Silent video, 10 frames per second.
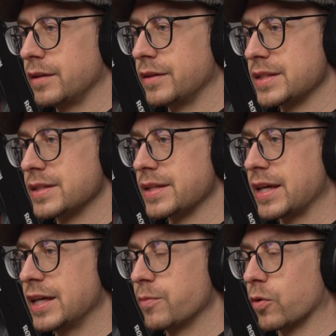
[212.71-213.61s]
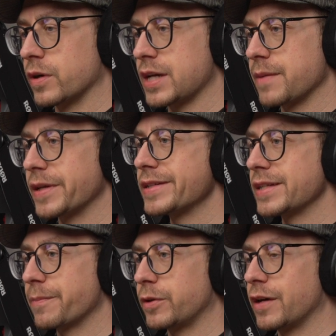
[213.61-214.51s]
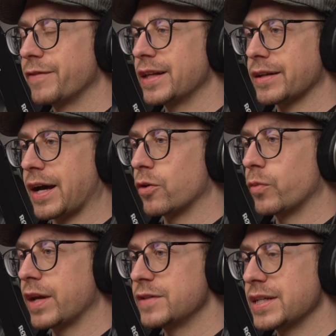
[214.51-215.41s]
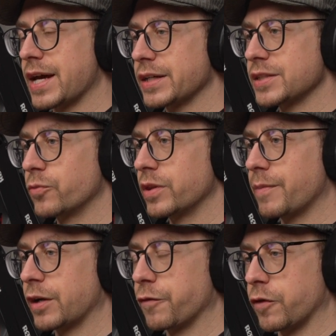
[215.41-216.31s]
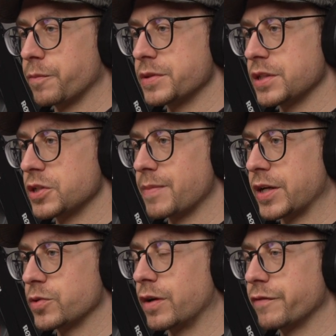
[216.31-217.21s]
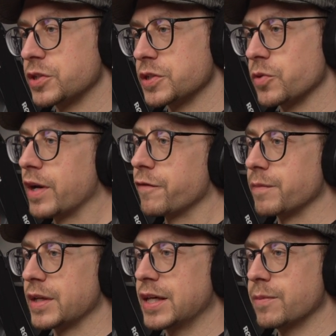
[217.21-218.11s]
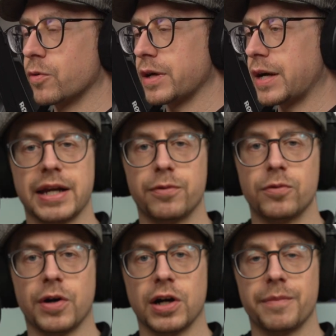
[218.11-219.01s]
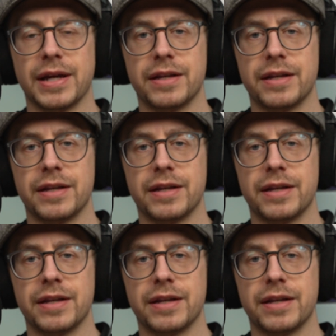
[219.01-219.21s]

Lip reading: This is a keyboard typing sample of the Elgato Wave DX with the microphone positioned about 12 inches away from the keyboard a boom arm,